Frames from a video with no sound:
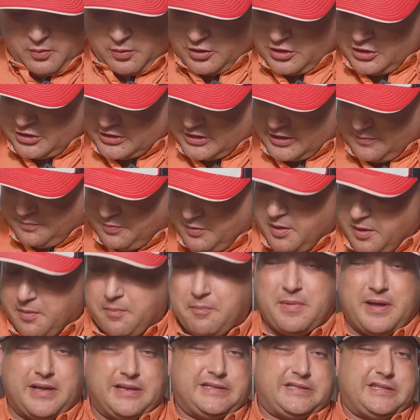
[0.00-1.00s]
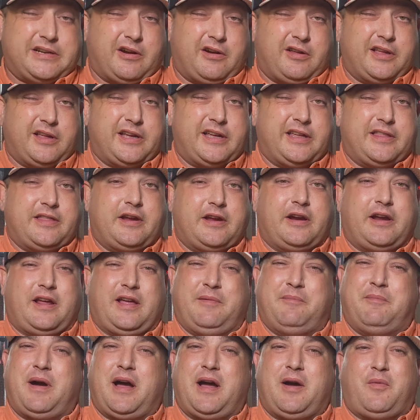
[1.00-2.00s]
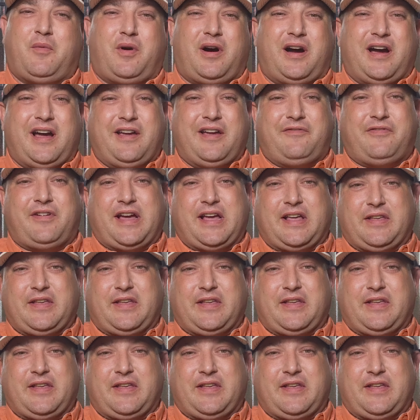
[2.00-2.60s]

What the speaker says: we're just gonna put minced garlic in there. And my wife, I